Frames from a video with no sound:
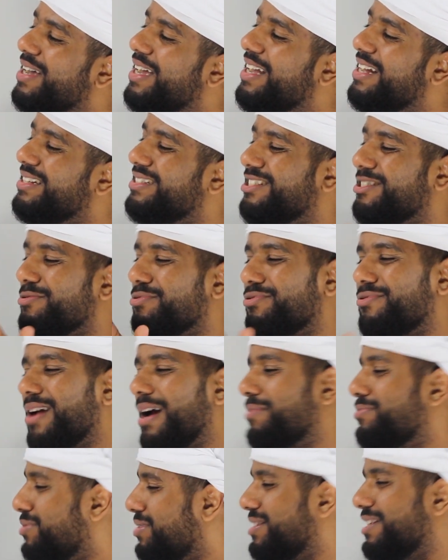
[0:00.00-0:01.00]
ahead and
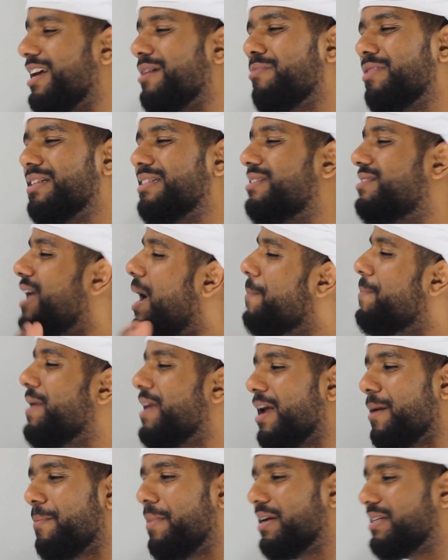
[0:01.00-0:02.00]
subscribe to the channel, man. Stop
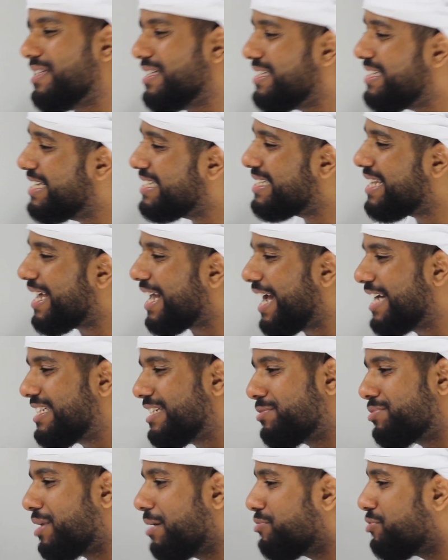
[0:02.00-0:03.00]
being embarrassing. Just like I
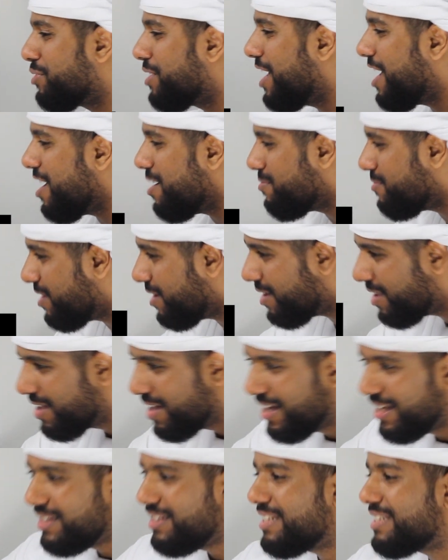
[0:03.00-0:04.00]
subscribe to KM, man.
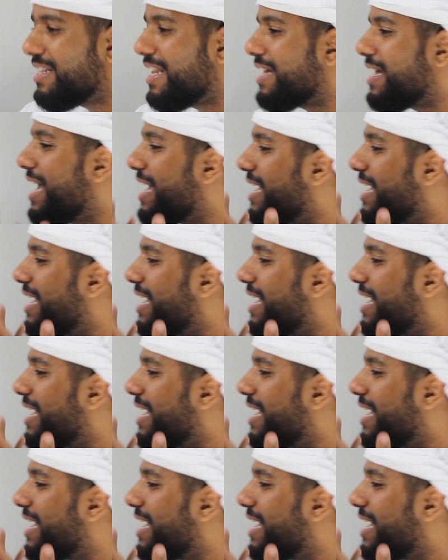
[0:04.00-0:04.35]
Just like